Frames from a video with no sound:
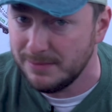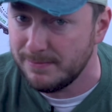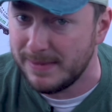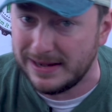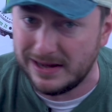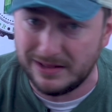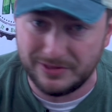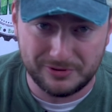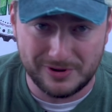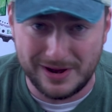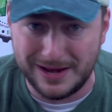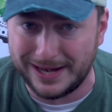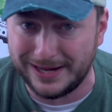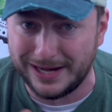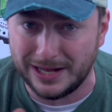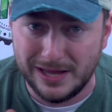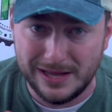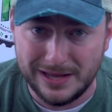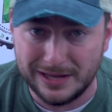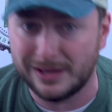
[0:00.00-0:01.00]
meaning they're not
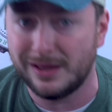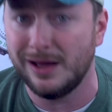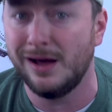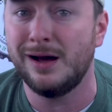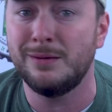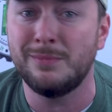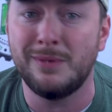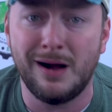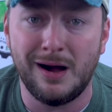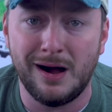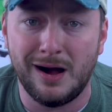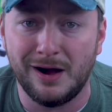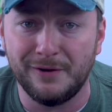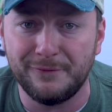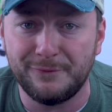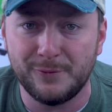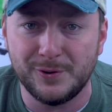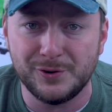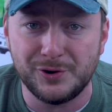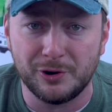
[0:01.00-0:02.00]
going to come
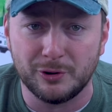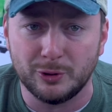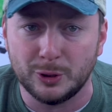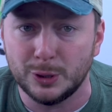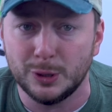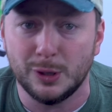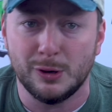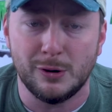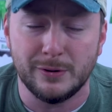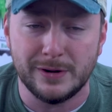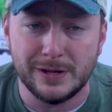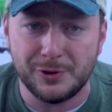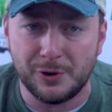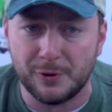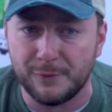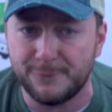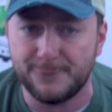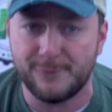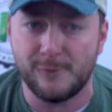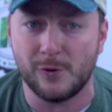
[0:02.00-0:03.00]
off when you're loading
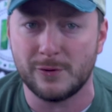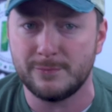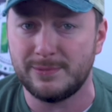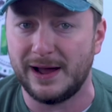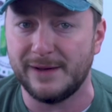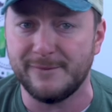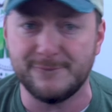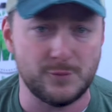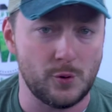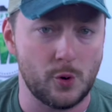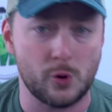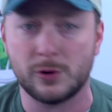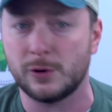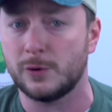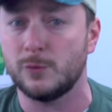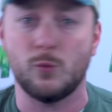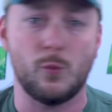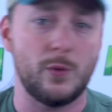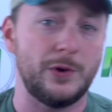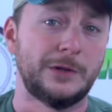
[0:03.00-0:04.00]
your 4x4
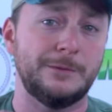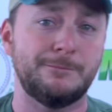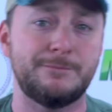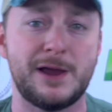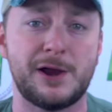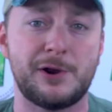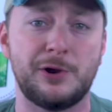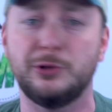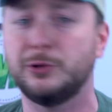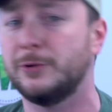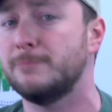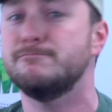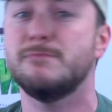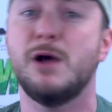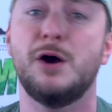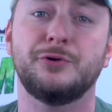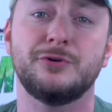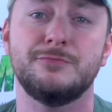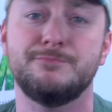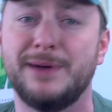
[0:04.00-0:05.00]
or wheelbarrow or
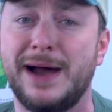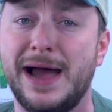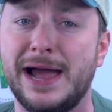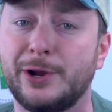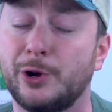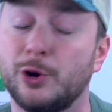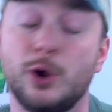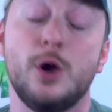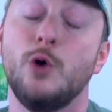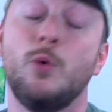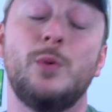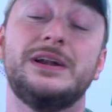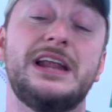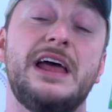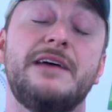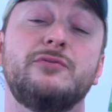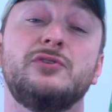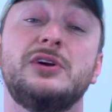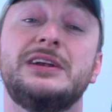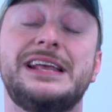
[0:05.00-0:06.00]
motorbike or
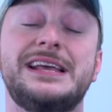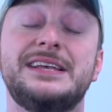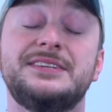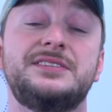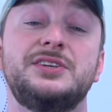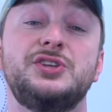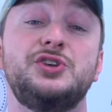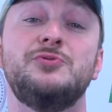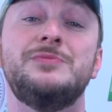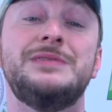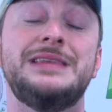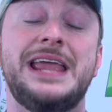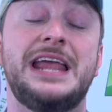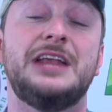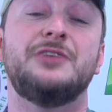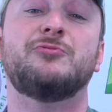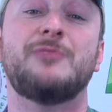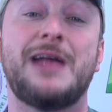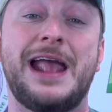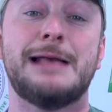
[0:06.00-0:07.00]
whatever it is that you
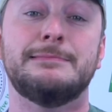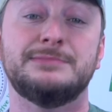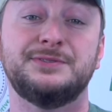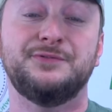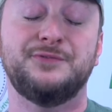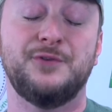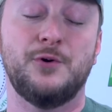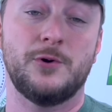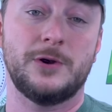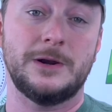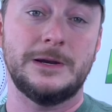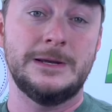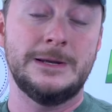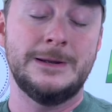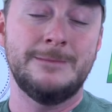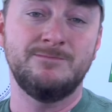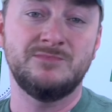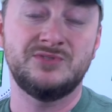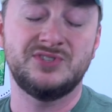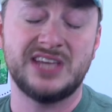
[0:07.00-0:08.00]
need ramps for.
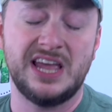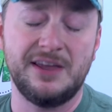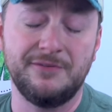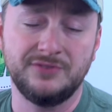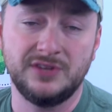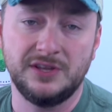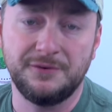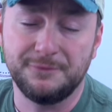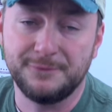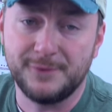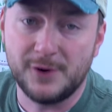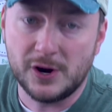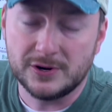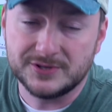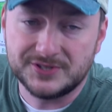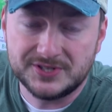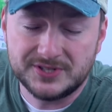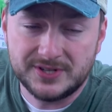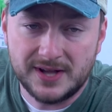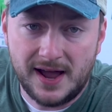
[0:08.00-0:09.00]
Safety
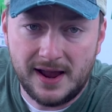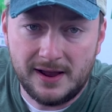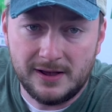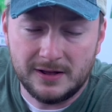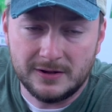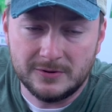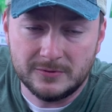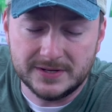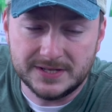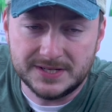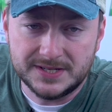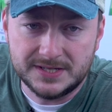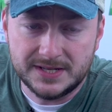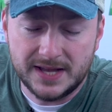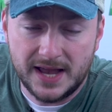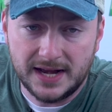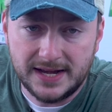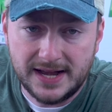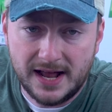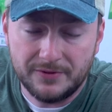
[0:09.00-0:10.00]
first, I always
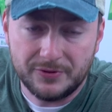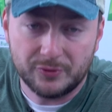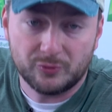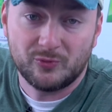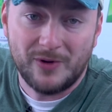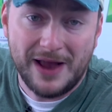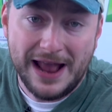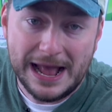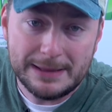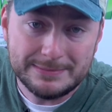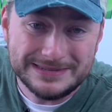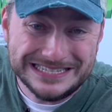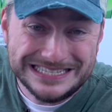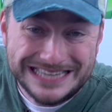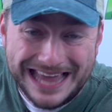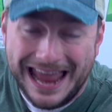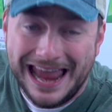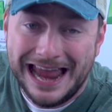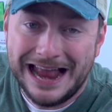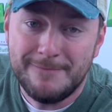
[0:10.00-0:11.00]
say. Now, the ramps
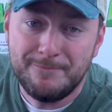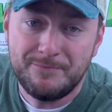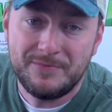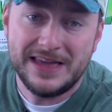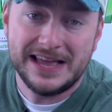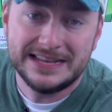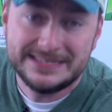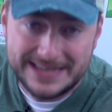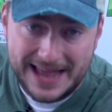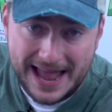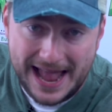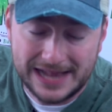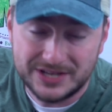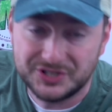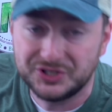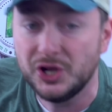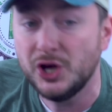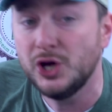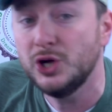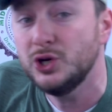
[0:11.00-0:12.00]
can be attached